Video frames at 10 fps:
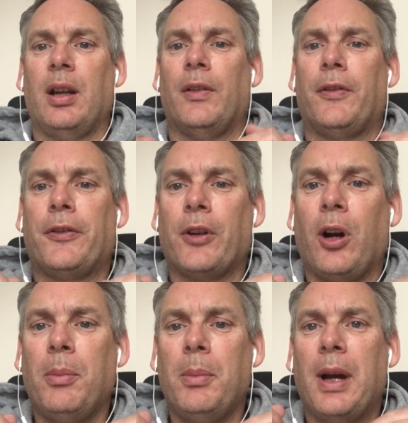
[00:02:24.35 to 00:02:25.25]

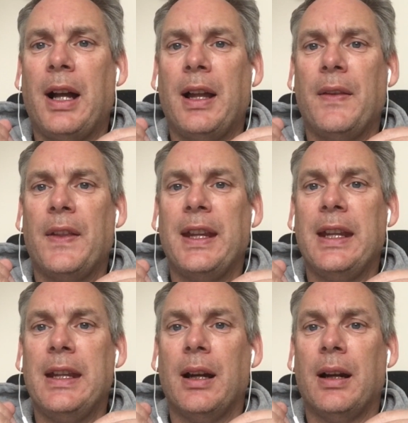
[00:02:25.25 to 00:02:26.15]
from
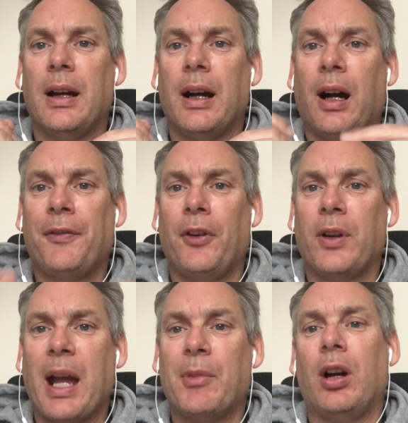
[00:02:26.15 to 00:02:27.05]
the iPhone
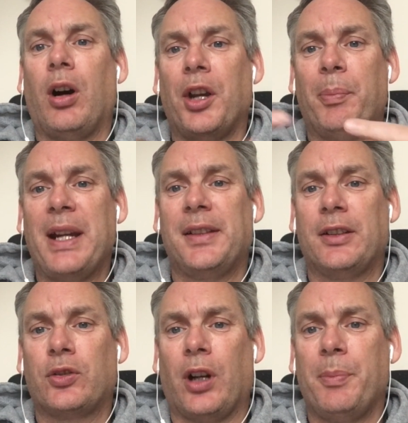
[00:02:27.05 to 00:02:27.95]
camera on a basic
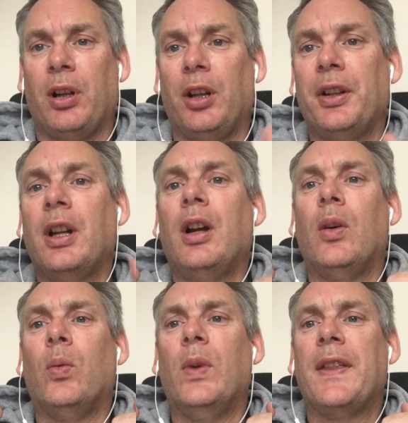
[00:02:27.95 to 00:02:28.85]
tripod
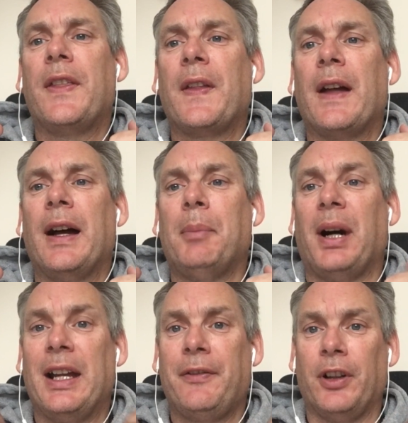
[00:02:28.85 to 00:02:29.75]
with my
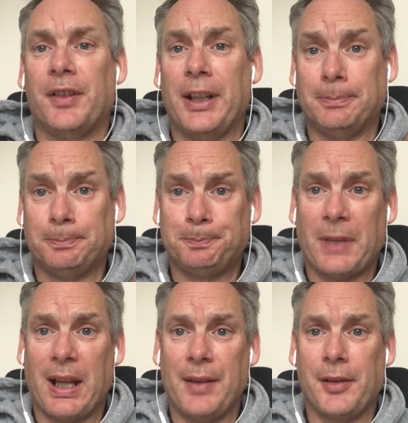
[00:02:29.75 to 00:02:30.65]
headphones in,
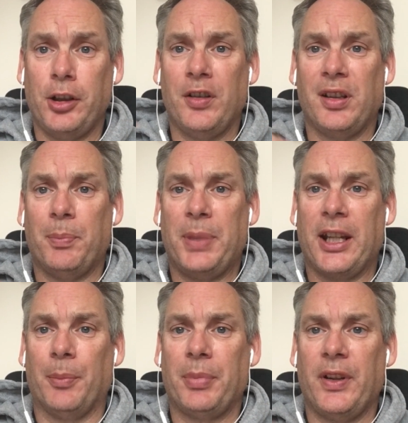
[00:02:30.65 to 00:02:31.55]
so picking
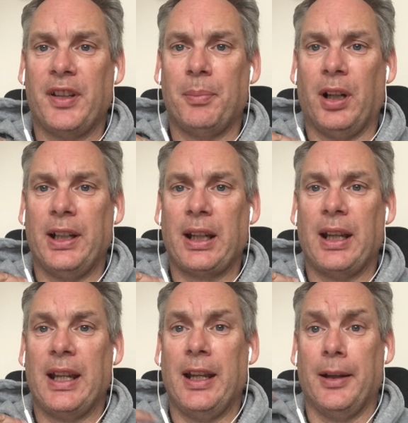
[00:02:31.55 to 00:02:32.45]
up this mic
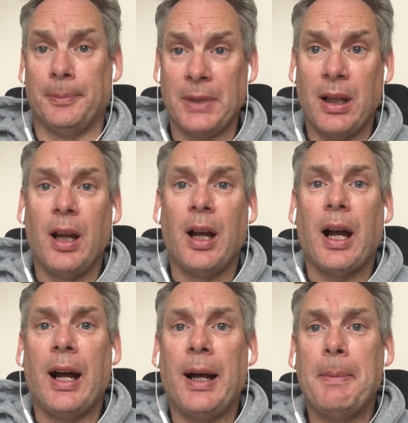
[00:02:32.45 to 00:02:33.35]
here.
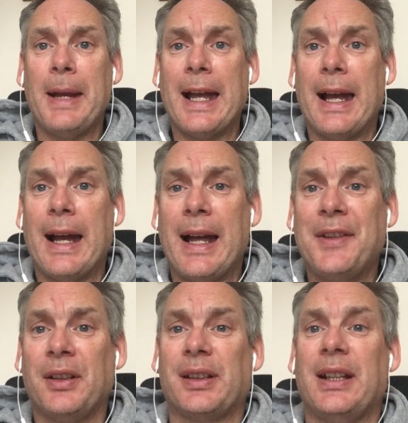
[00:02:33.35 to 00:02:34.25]
As
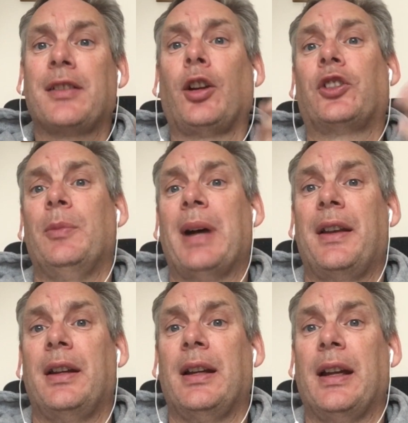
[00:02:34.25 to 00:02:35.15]
you can see, it's not too
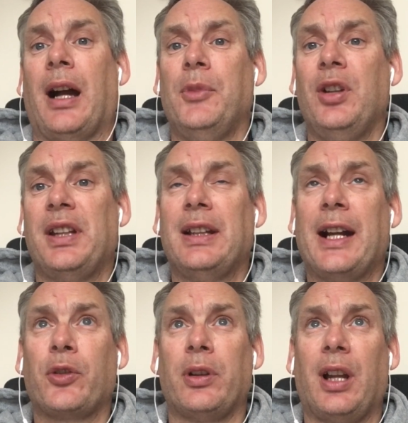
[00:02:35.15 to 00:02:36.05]
bad. I'm using
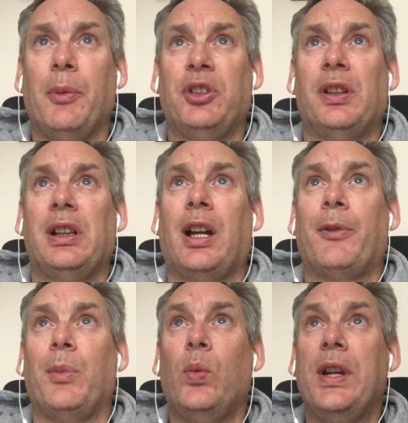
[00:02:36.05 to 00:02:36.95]
natural light, which is a light
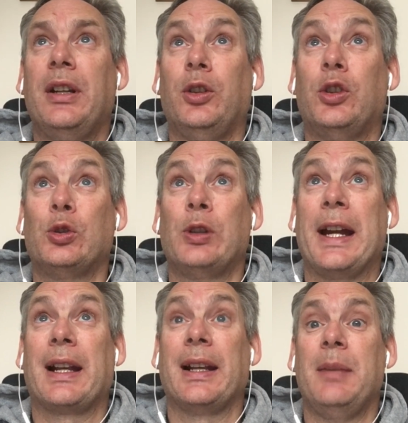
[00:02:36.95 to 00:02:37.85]
from the window
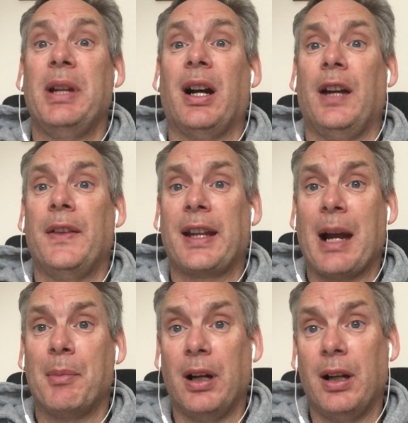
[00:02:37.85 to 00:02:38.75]
directly behind the
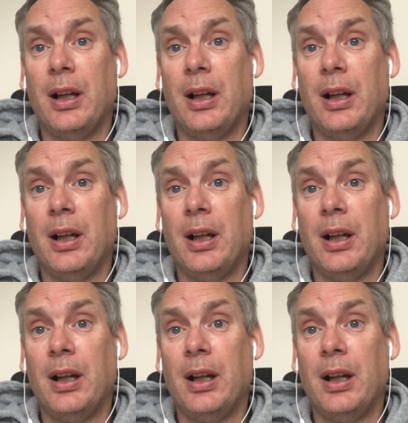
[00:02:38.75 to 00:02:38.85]
camera.